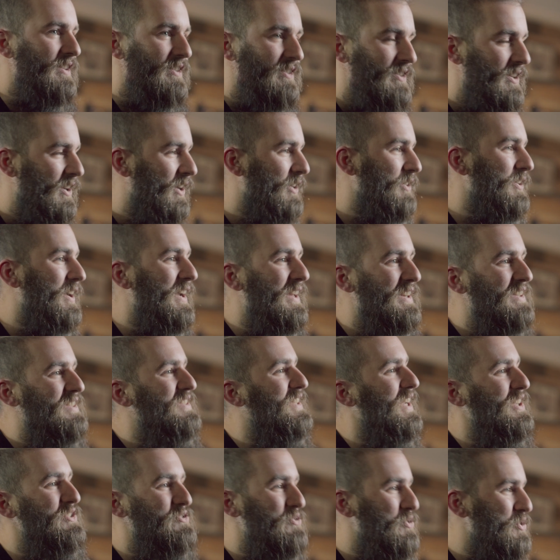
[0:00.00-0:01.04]
I had to
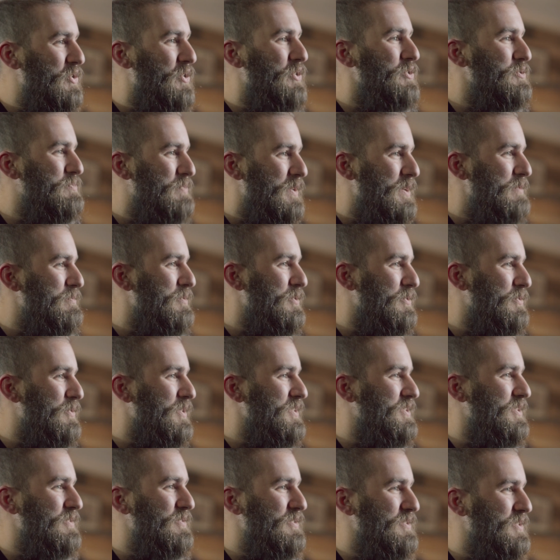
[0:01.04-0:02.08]
schedule those people
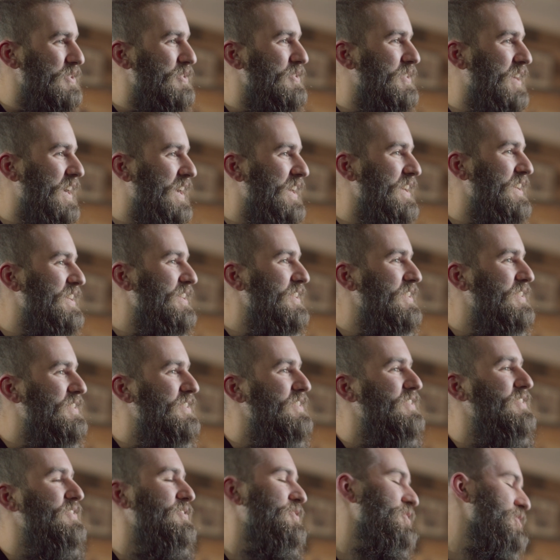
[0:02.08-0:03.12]
once it was okay to
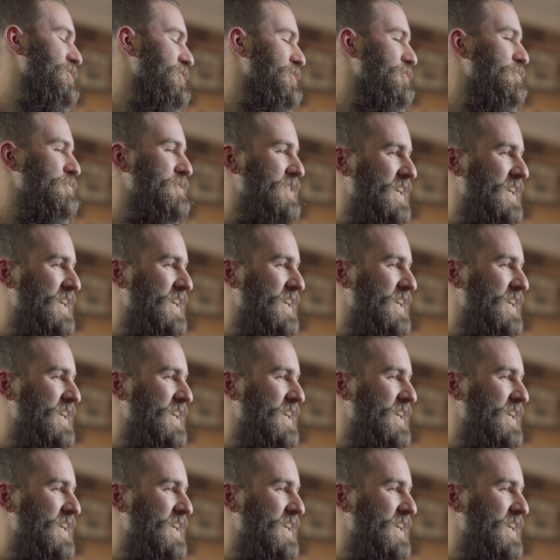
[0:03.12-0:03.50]
resume